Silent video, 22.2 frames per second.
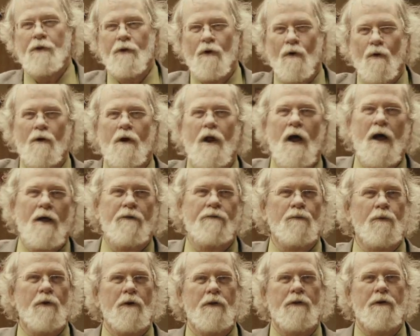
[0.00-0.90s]
the
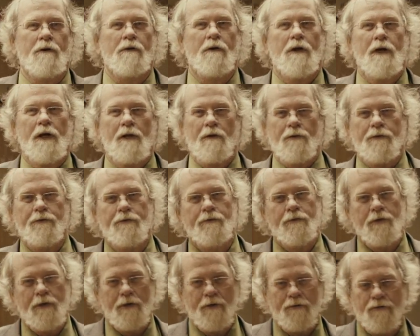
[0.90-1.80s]
courthouse where they're
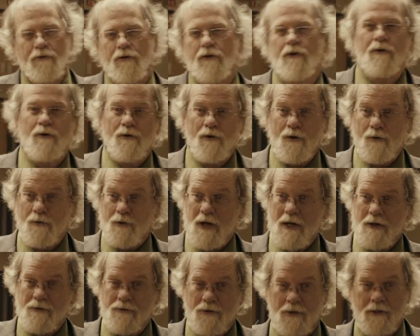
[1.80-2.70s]
held in a secure
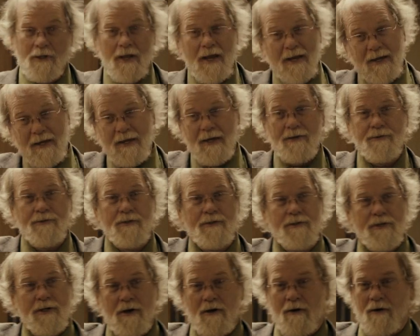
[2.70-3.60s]
location. In that case,
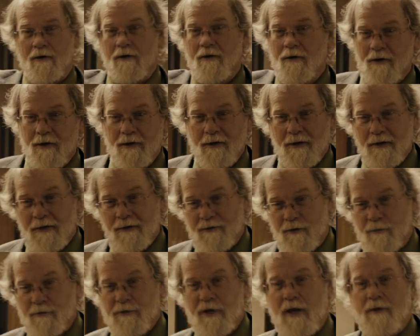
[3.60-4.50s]
it's here.
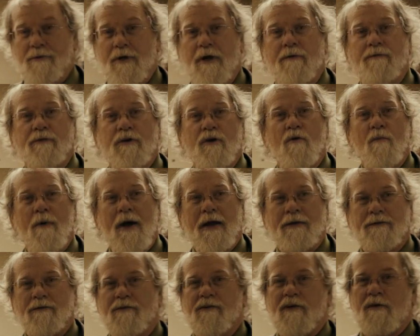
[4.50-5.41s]
Sometimes I have to go
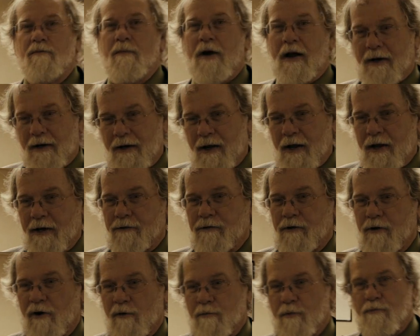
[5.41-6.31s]
back to see my
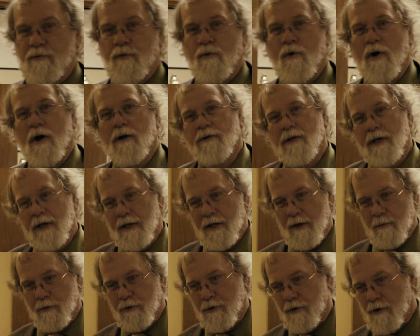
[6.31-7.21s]
clients here before I take
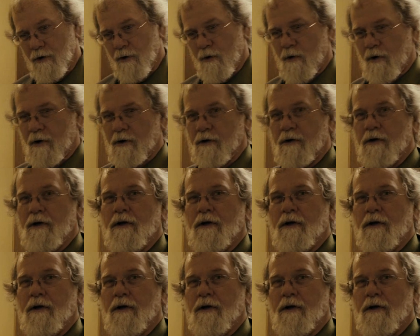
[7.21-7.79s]
it up with the court